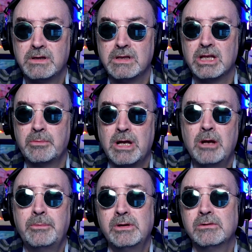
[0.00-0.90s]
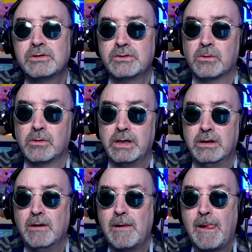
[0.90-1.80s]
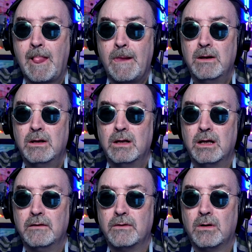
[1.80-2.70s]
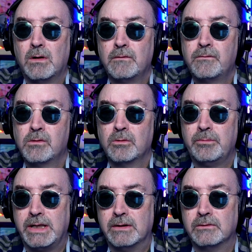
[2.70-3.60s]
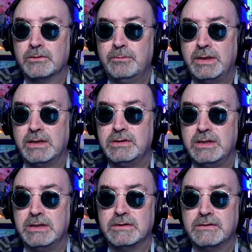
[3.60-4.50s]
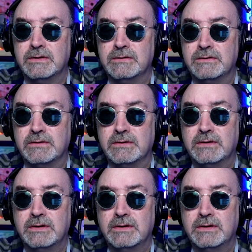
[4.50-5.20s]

Now, the popular story of all four Beatles being geniuses